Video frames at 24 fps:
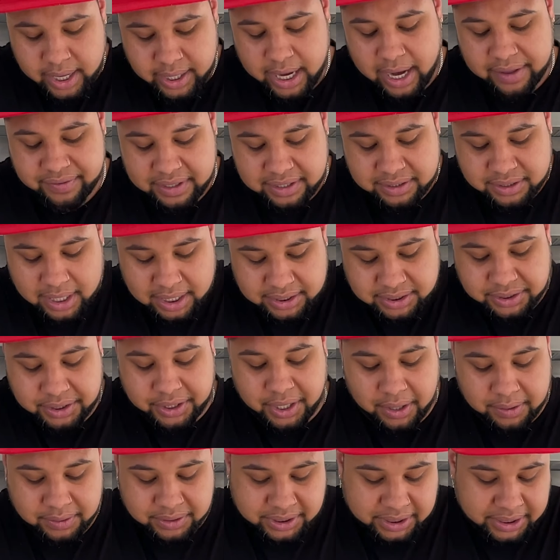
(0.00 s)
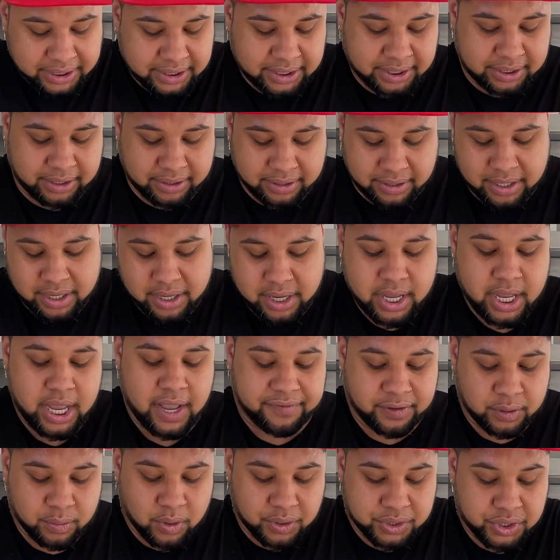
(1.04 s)
Get these nice and coated. If
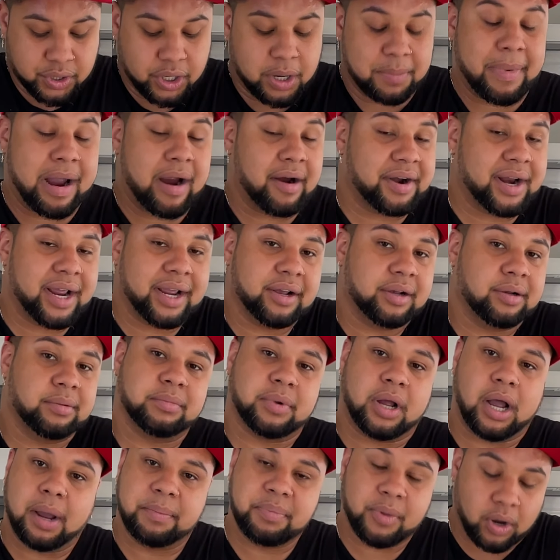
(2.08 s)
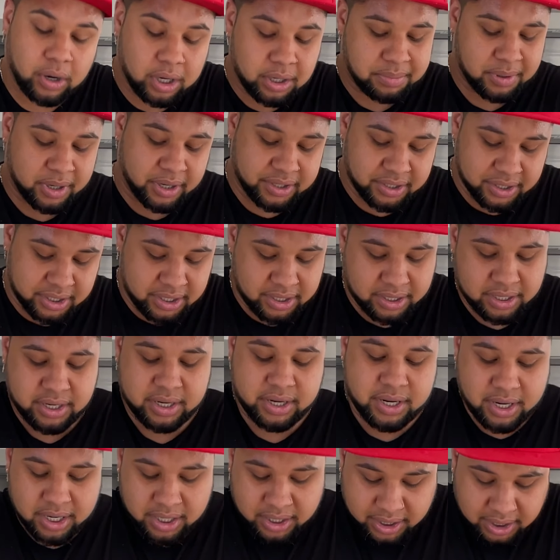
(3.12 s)
you want, you can marinate them. I'm not gonna bother,
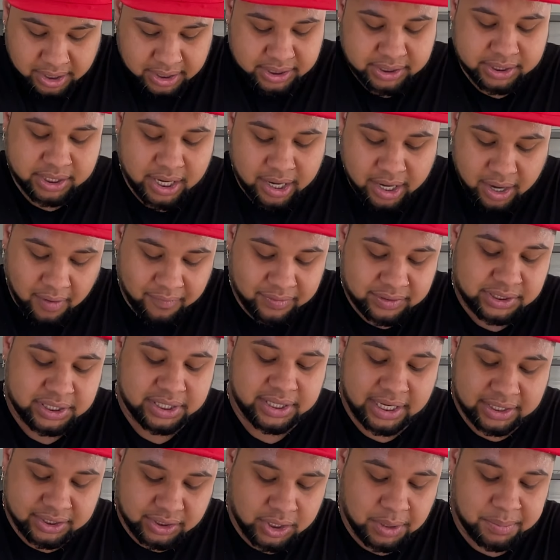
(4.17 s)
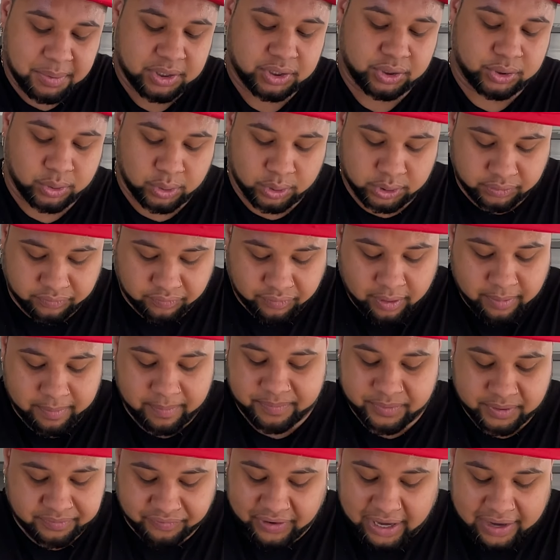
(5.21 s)
because obviously there's so much
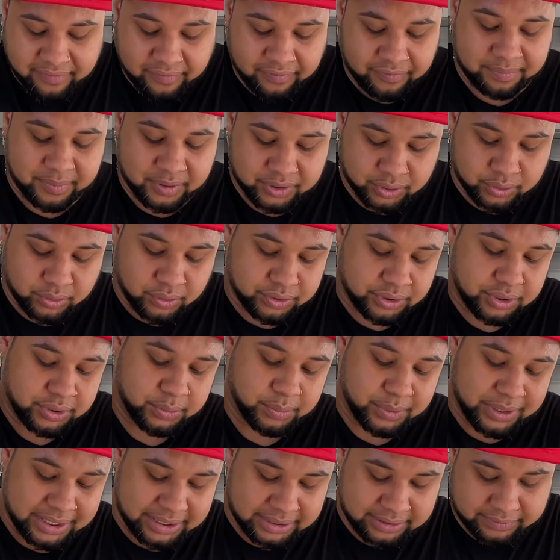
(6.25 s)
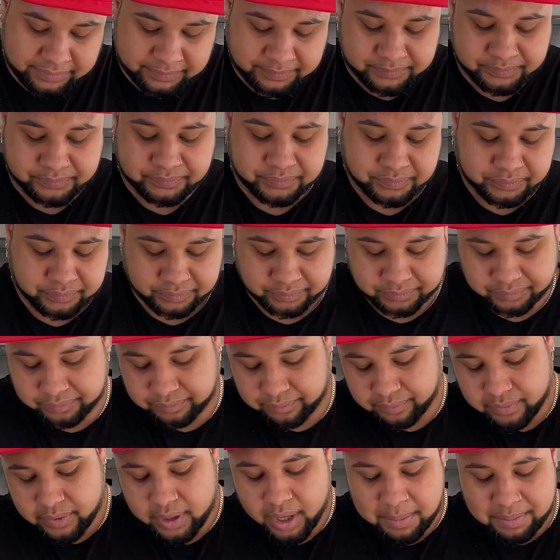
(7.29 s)
flavor from the sauce as well.
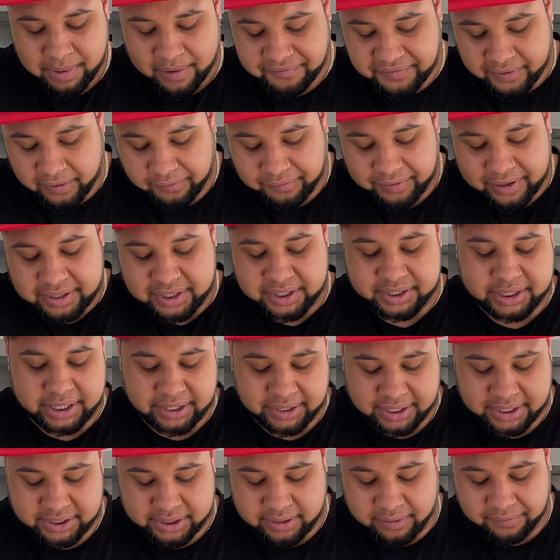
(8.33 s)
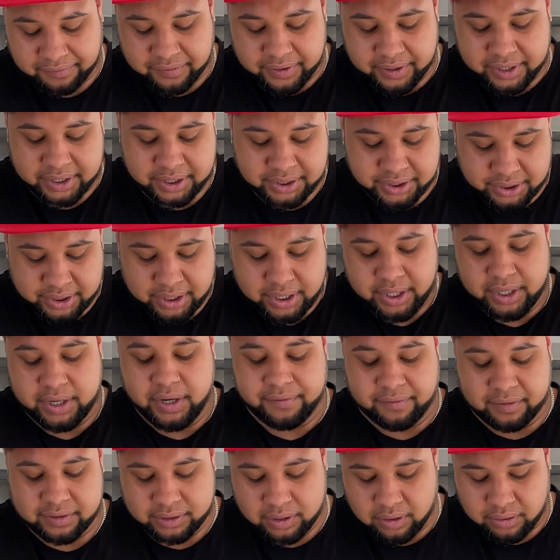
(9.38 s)
Feel free to stick these in the fridge for
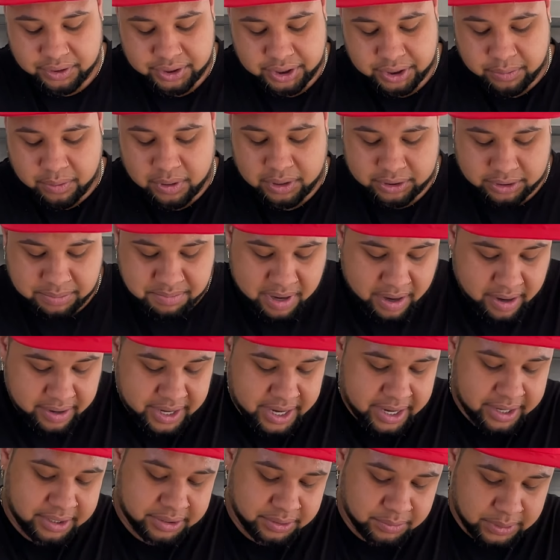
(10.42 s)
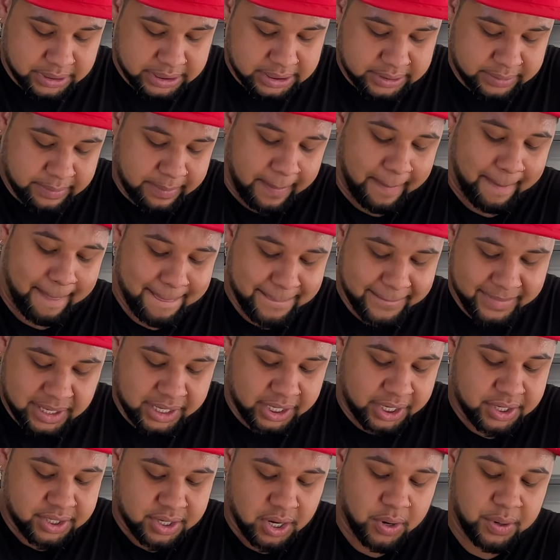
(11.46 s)
as long as you want to marinate as well. You
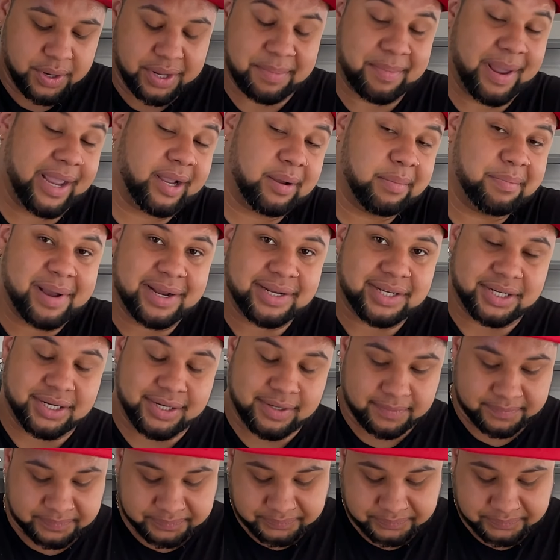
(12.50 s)
can only make them better.